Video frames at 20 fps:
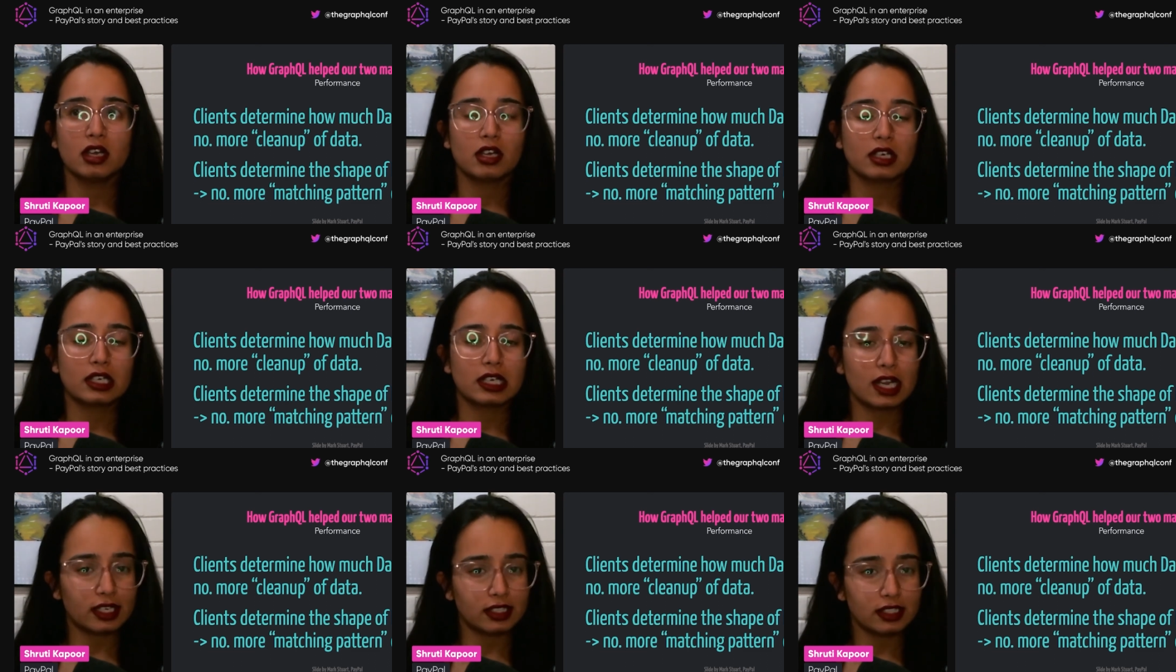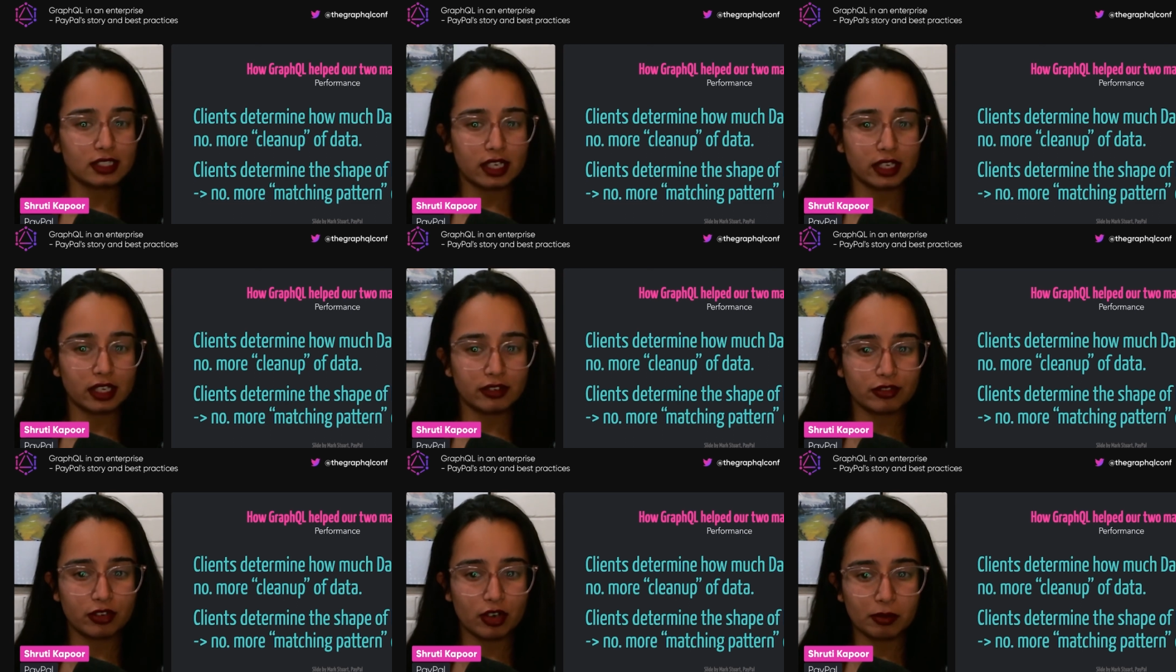
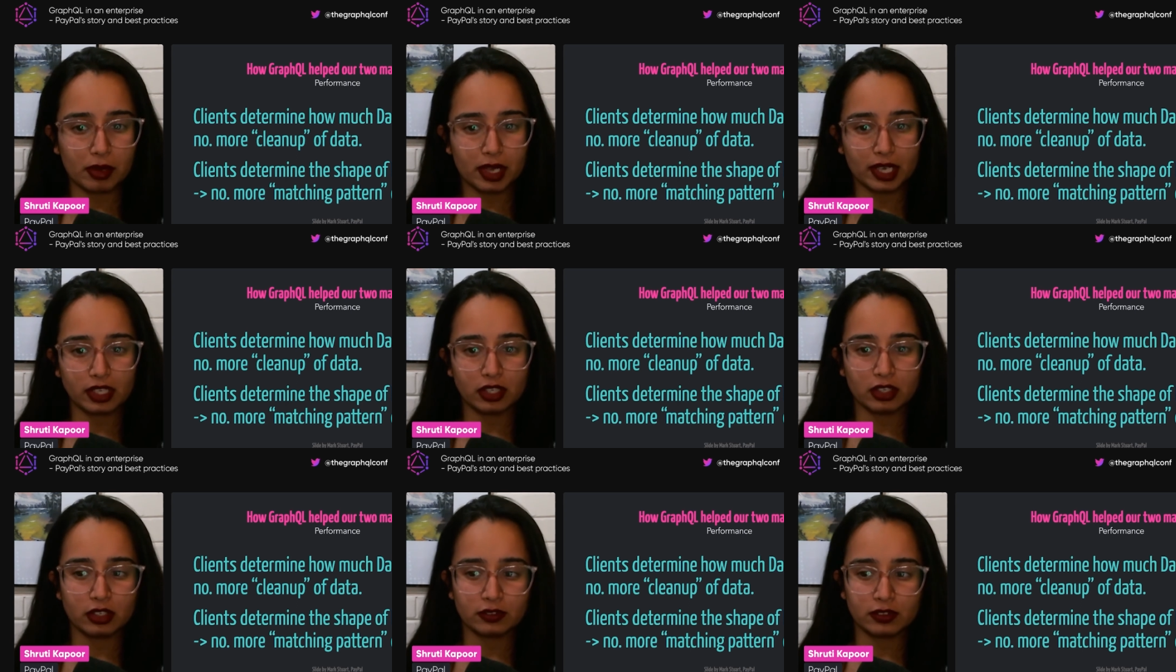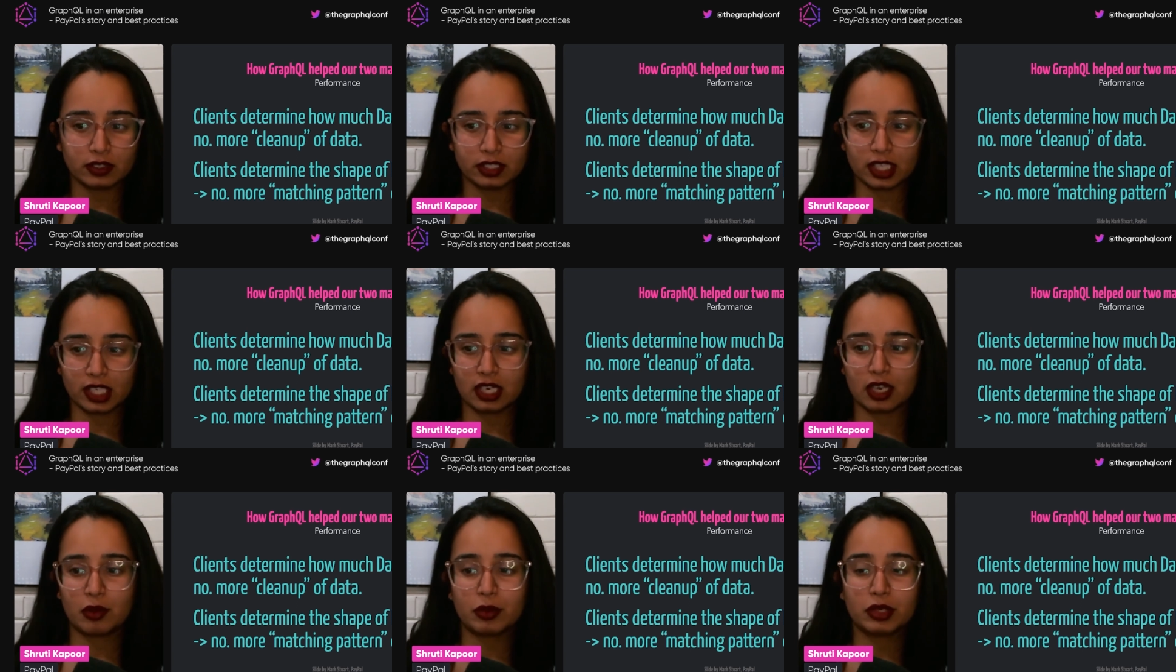client-side formatting of the
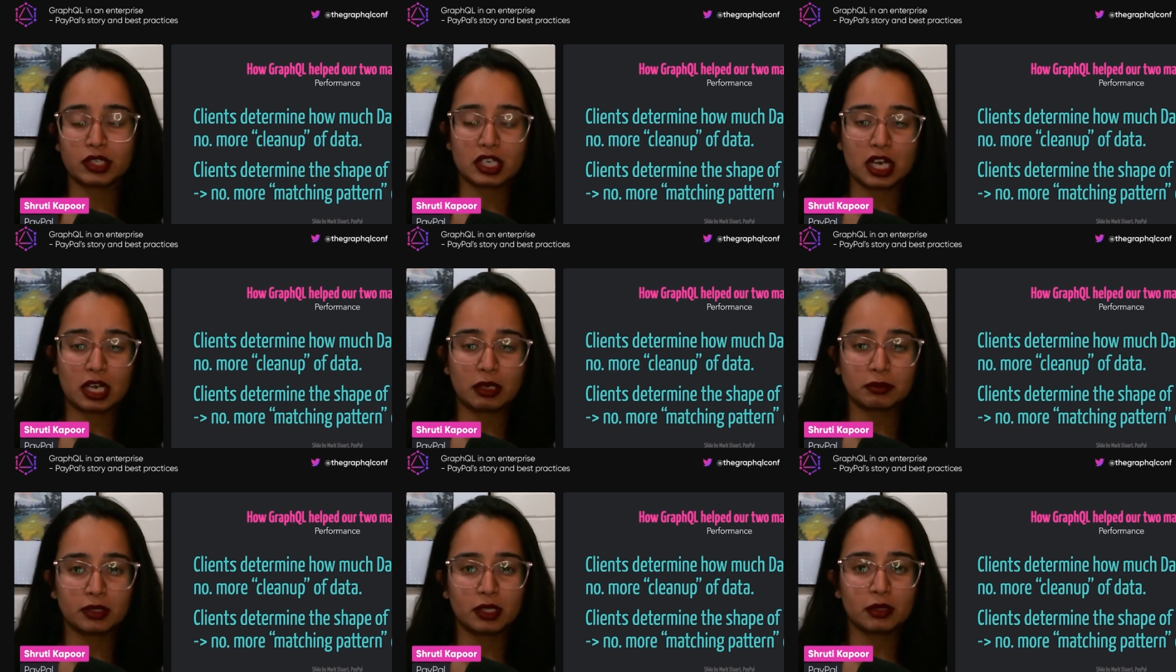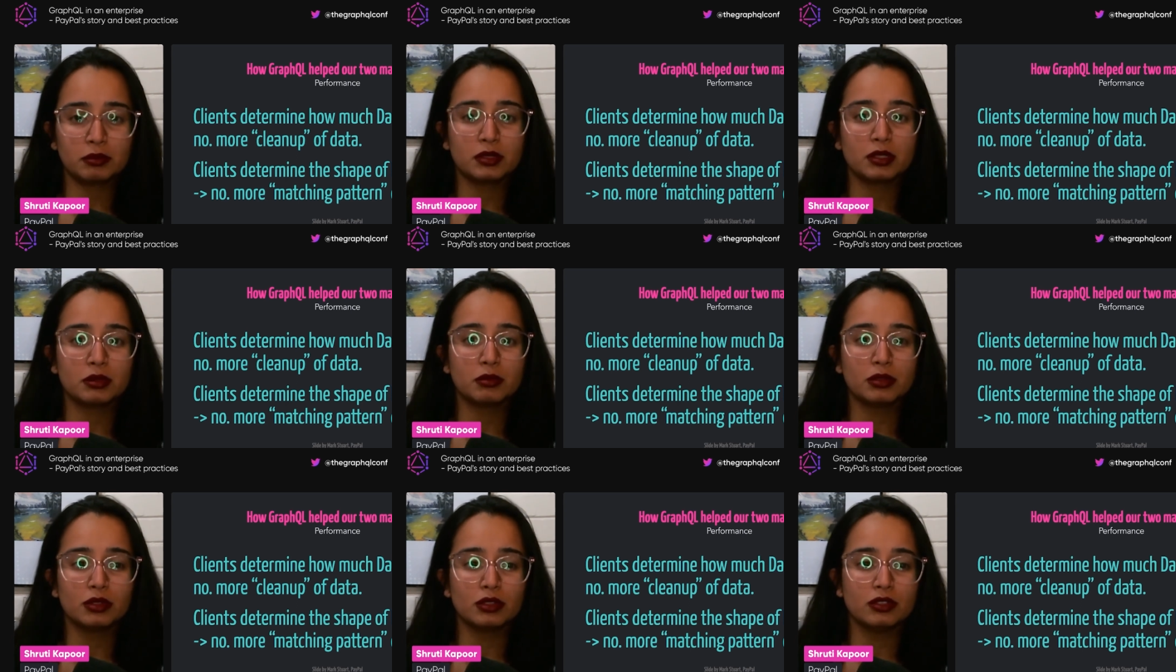data, which helped them
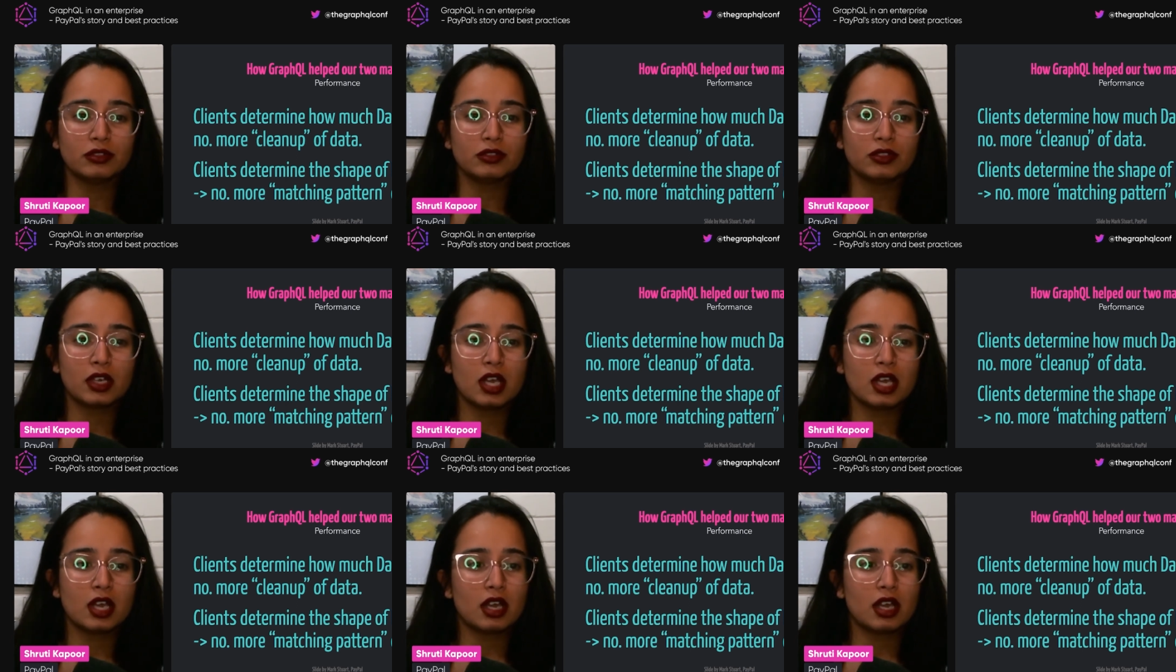remove